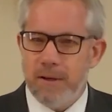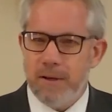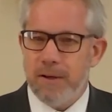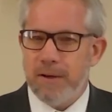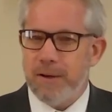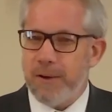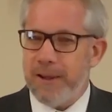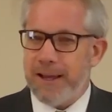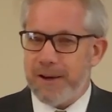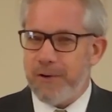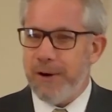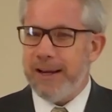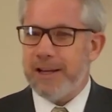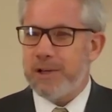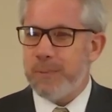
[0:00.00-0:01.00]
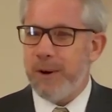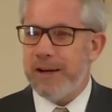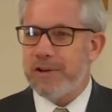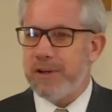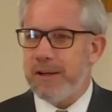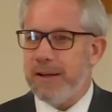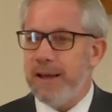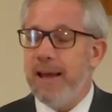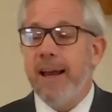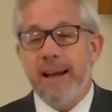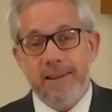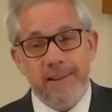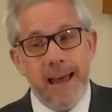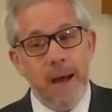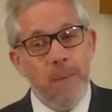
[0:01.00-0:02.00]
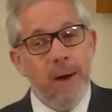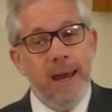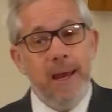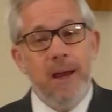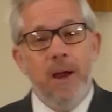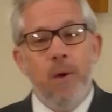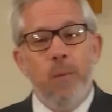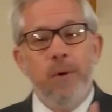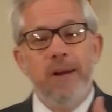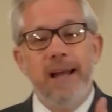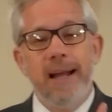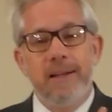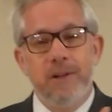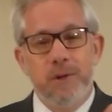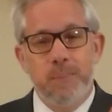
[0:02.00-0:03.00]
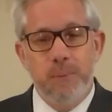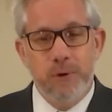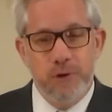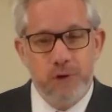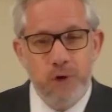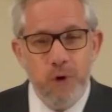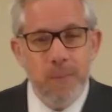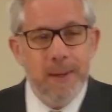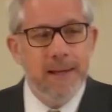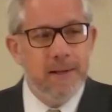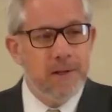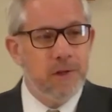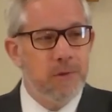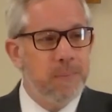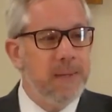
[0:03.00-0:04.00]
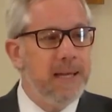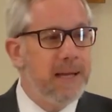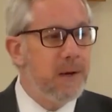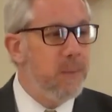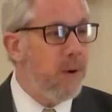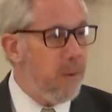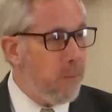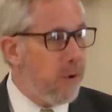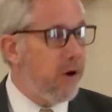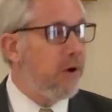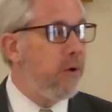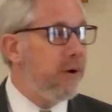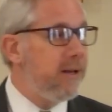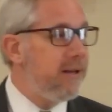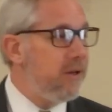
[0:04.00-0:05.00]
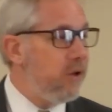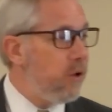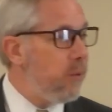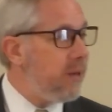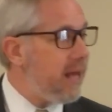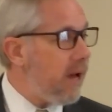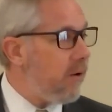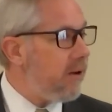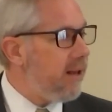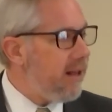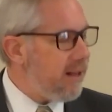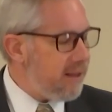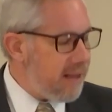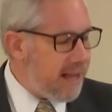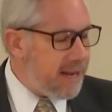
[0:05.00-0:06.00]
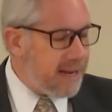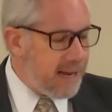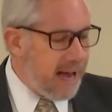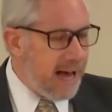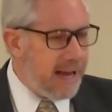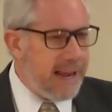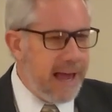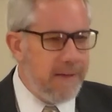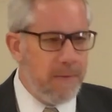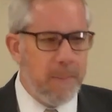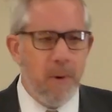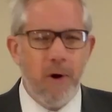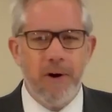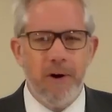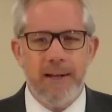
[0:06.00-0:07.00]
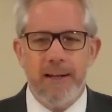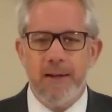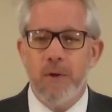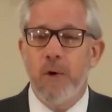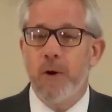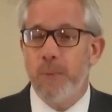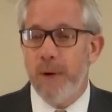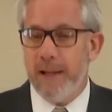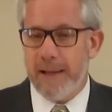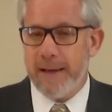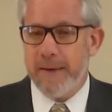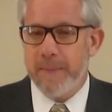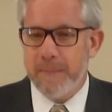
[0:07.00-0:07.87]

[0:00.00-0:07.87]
You know, that great expression. Because that way, we're not just presuming to speak what we're going to do without letting God have a part in it, Lord willing.